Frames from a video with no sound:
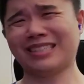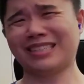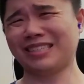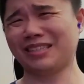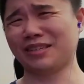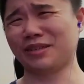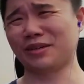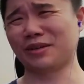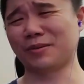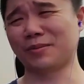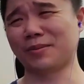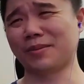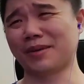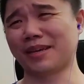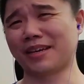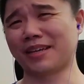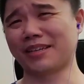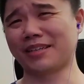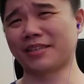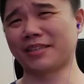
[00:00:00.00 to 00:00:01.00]
oh, I'm,
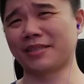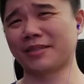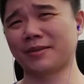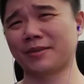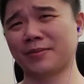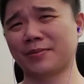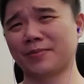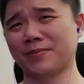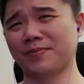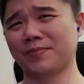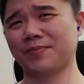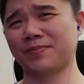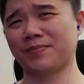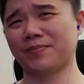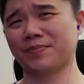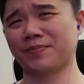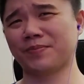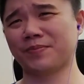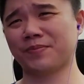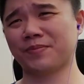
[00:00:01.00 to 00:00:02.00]
man. I'm
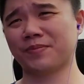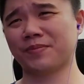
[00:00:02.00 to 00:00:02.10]
sorry.